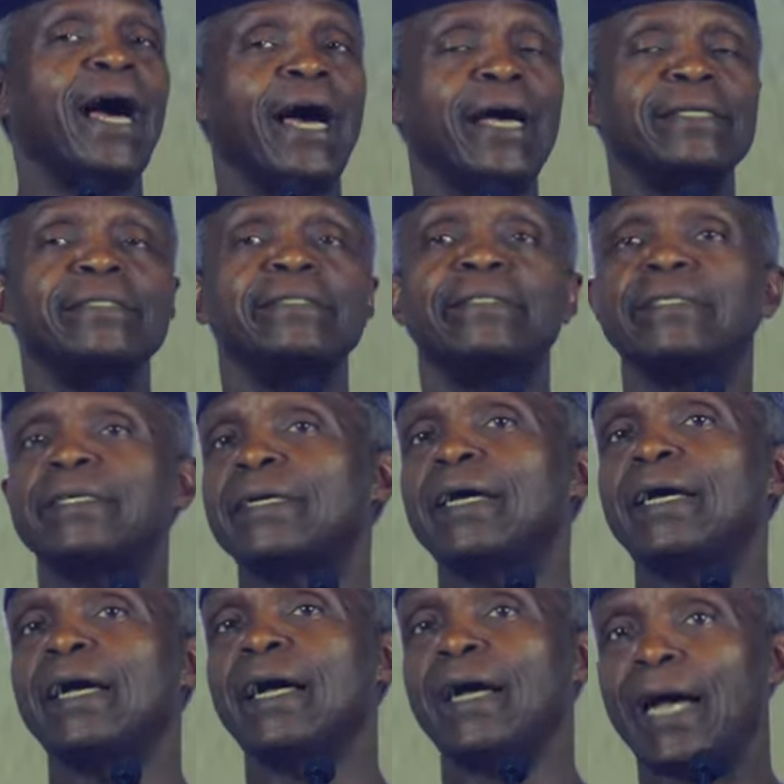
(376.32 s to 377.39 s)
And
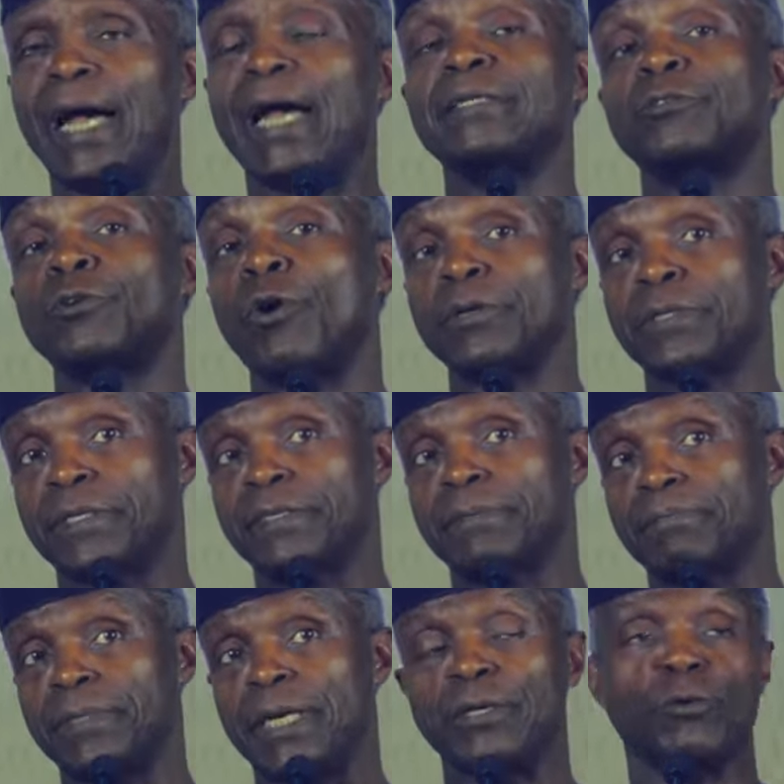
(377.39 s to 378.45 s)
I
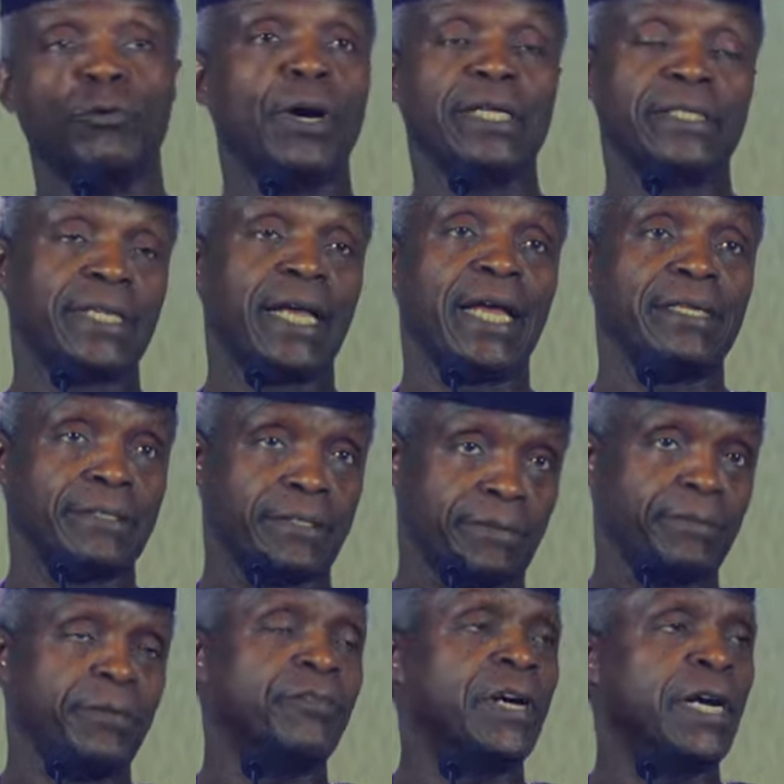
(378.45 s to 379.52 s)
taught, you know,
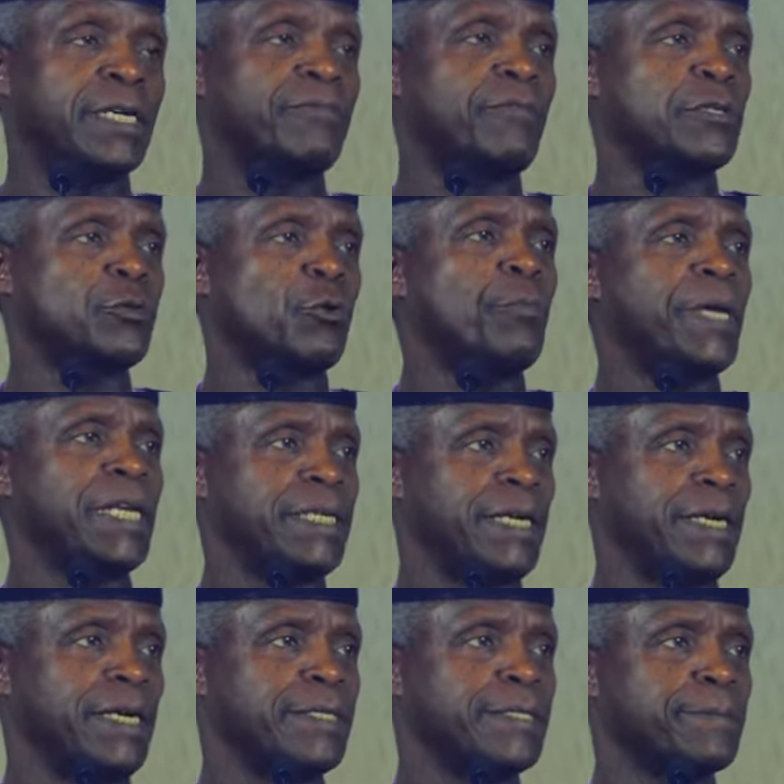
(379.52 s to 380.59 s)
as you've heard, for so many
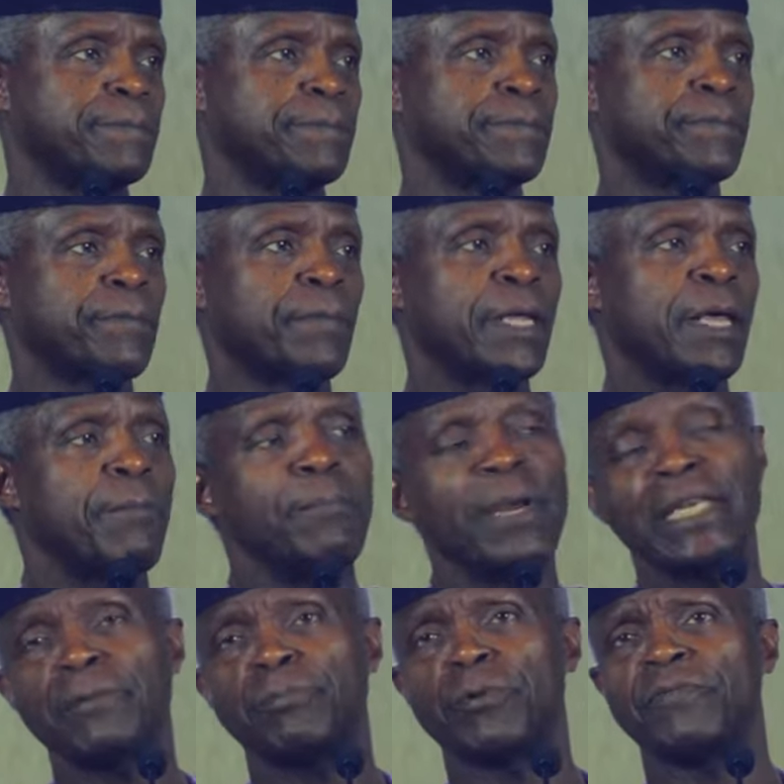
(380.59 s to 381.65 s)
years.
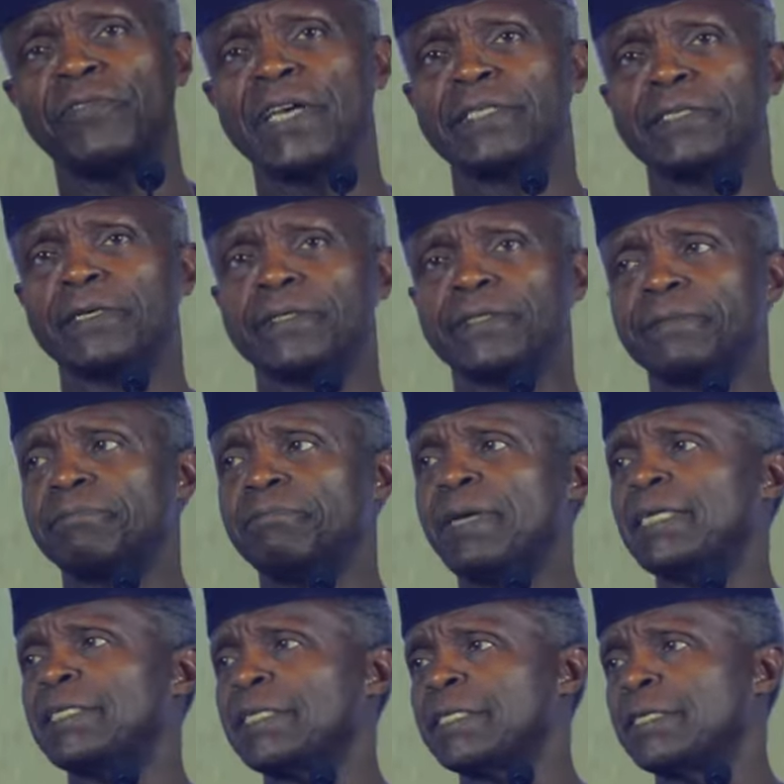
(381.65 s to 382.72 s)
Many professors,
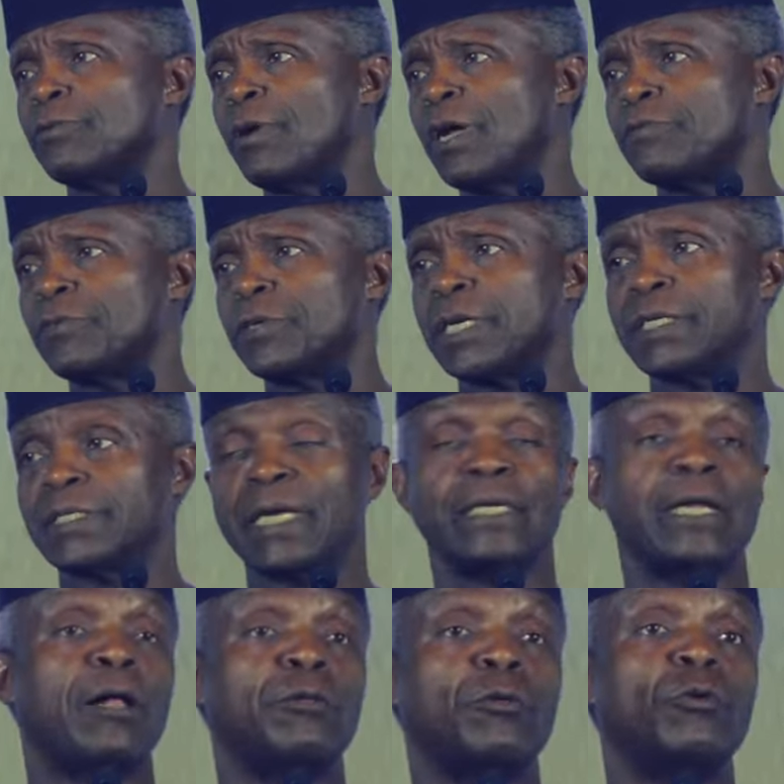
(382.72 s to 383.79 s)
many senior advocates,
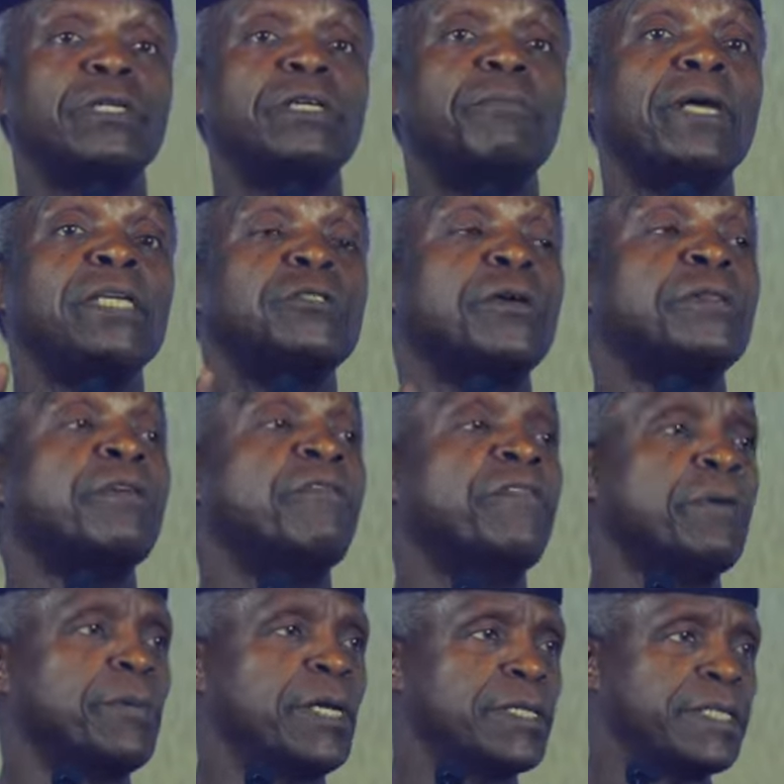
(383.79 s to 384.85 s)
and I'll only mention the
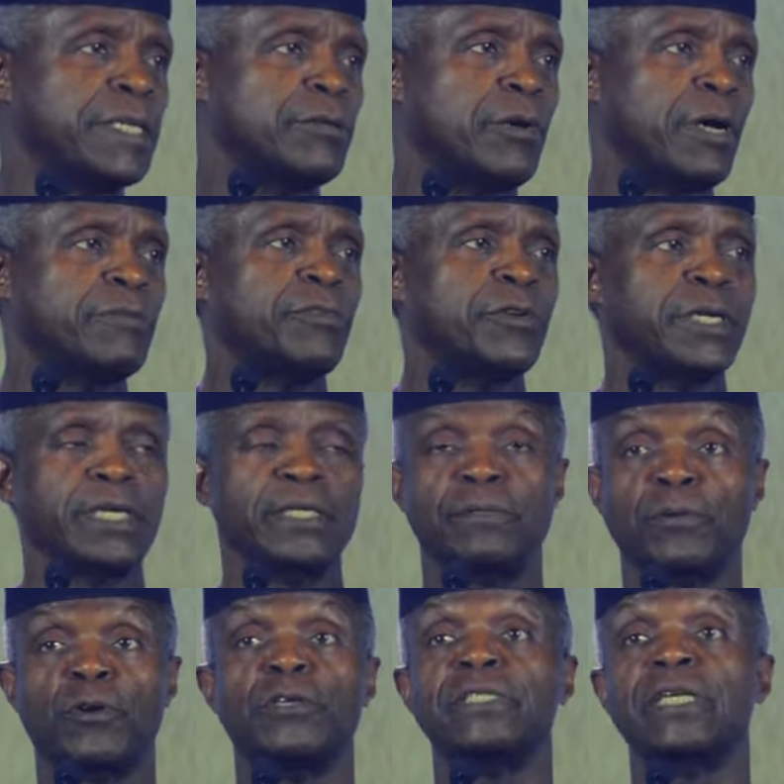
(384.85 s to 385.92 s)
female senior
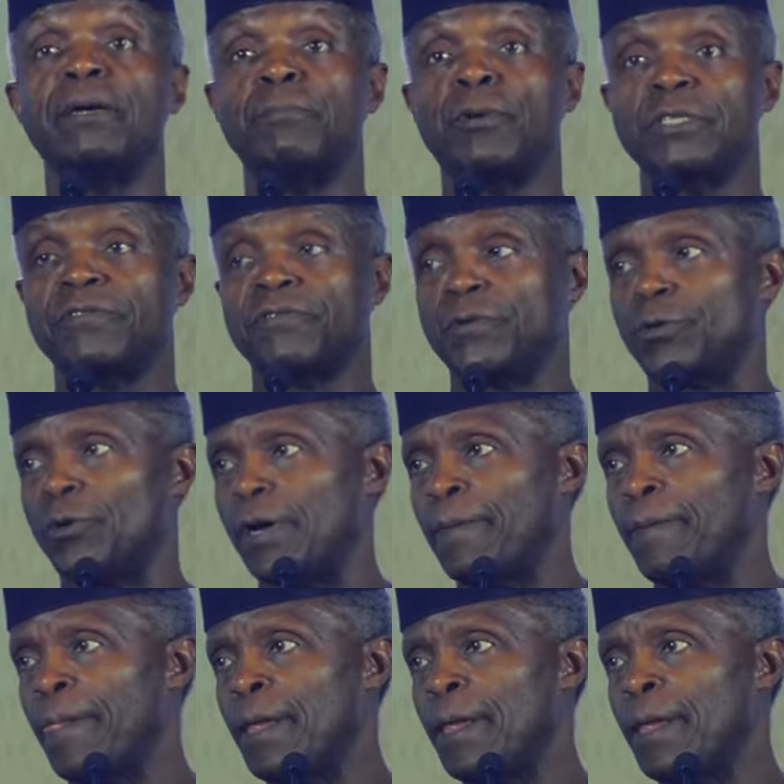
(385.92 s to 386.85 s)
advocates because there are much fewer.